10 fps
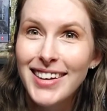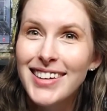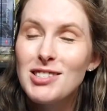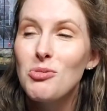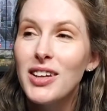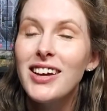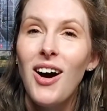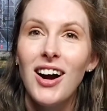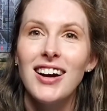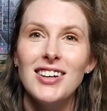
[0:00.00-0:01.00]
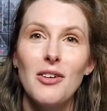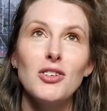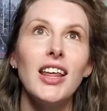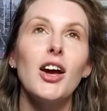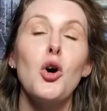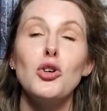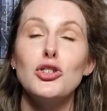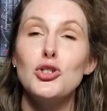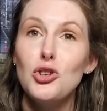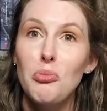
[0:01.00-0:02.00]
it's really hard. You have to like
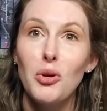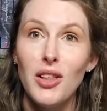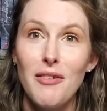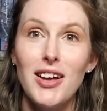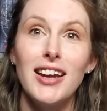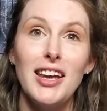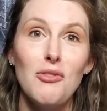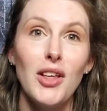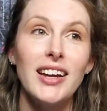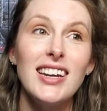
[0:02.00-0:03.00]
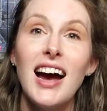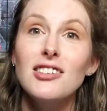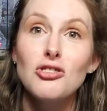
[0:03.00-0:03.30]
super love it and give like nines